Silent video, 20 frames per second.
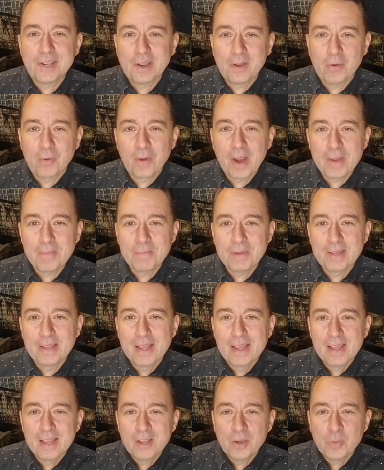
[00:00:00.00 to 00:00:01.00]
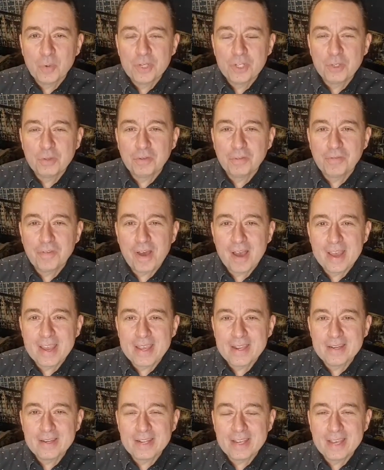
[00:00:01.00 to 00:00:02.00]
grape, which you'll
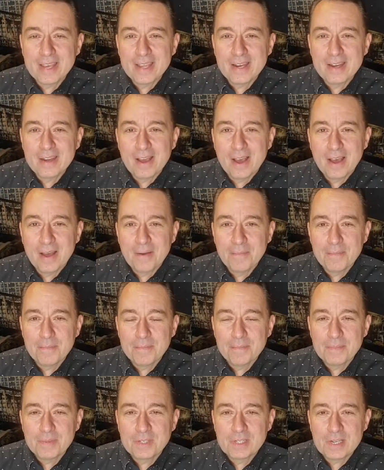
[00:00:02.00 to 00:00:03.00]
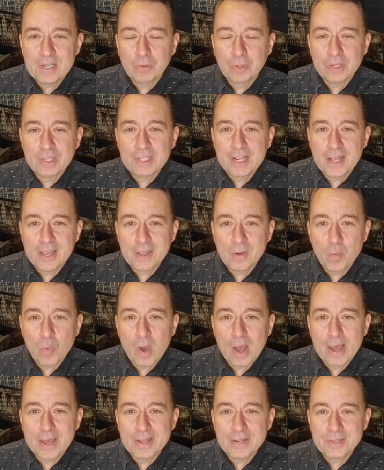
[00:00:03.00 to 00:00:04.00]
find in several Italian
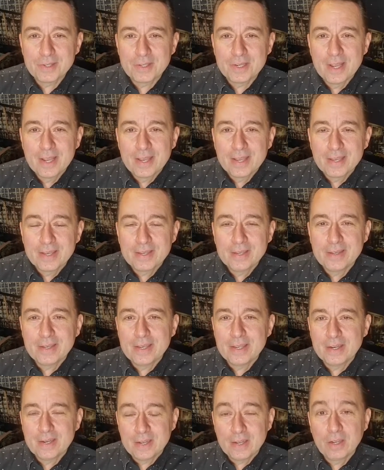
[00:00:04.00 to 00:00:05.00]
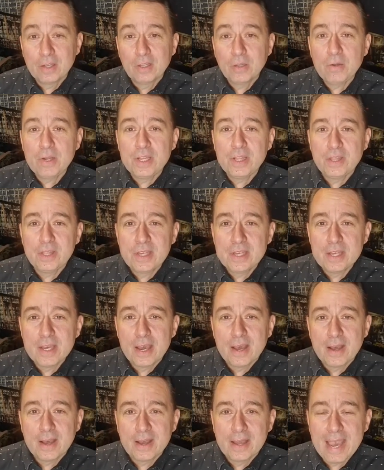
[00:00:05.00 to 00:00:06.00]
wines, including the
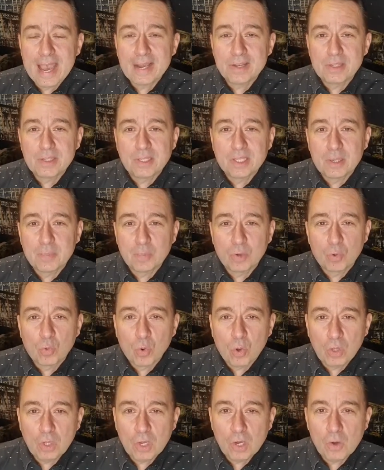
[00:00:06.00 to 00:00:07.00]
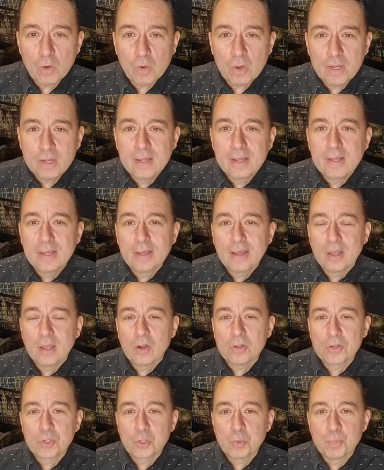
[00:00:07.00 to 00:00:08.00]
excellent Barolo and
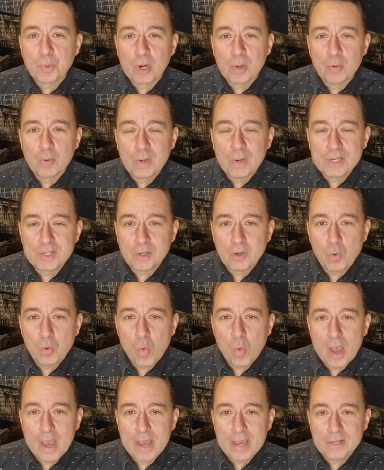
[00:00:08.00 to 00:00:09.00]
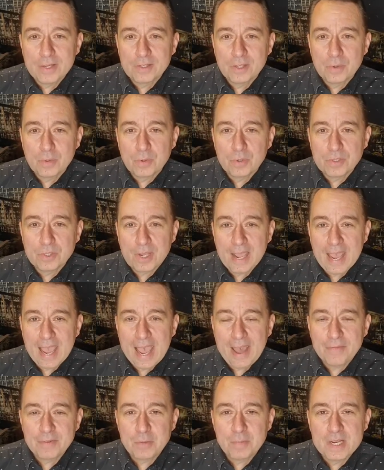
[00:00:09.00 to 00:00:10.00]
also Barbaresco wines. Those
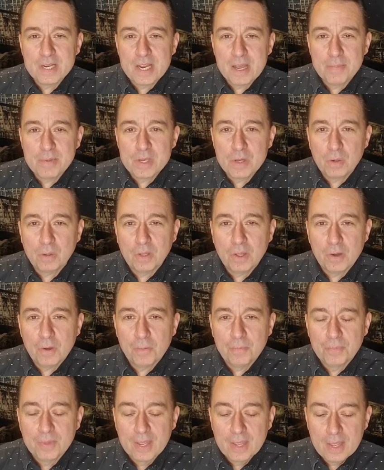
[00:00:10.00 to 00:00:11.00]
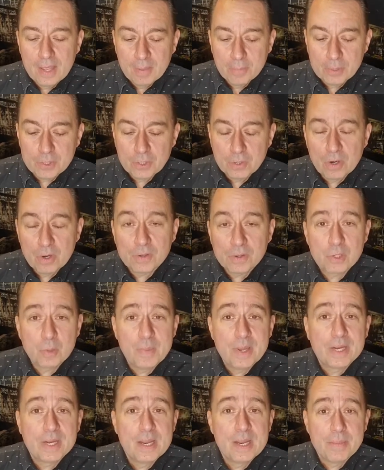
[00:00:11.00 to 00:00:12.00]
have to be Nebbiolo. But you can also
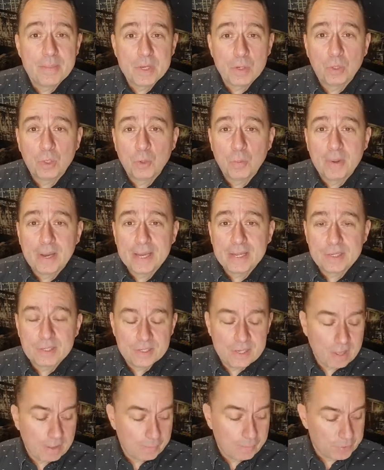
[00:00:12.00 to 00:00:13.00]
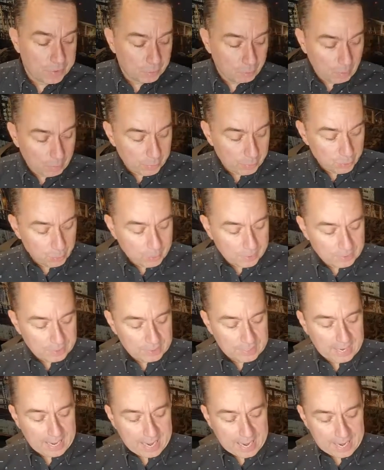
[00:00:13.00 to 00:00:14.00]
make Nebbiolo by itself, which is what we're doing
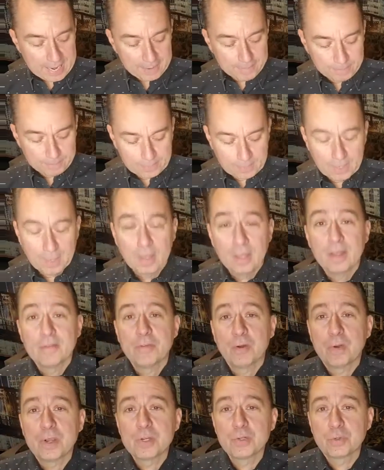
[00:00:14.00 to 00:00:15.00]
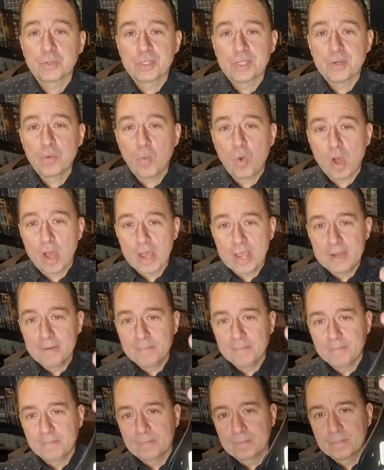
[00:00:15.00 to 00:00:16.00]
today. Very interesting wine.